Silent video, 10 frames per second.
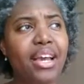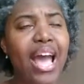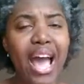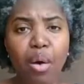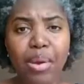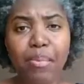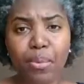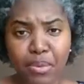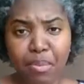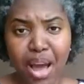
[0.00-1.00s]
how people
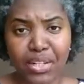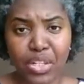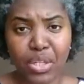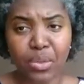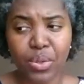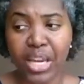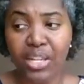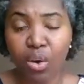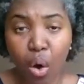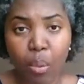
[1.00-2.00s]
respond to you
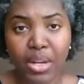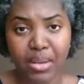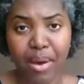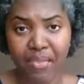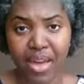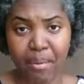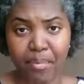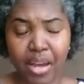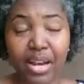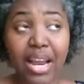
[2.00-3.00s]
is always about them.
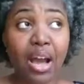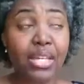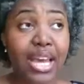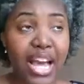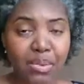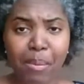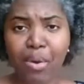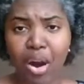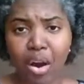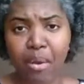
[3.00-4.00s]
Now, yes,
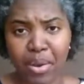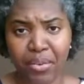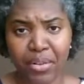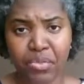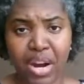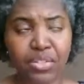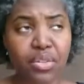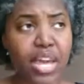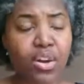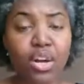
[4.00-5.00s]
people are our mirrors, right? So
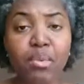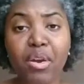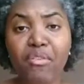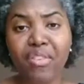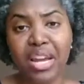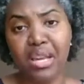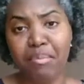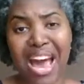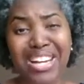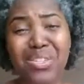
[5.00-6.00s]
they could be reflecting
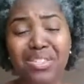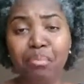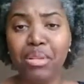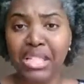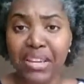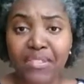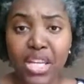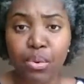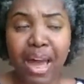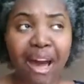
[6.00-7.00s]
back to you some belief
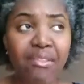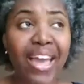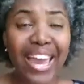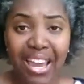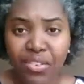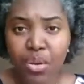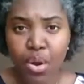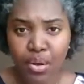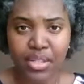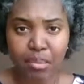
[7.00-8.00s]
that you have if you
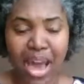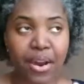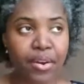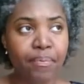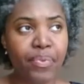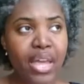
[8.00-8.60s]
notice a pattern.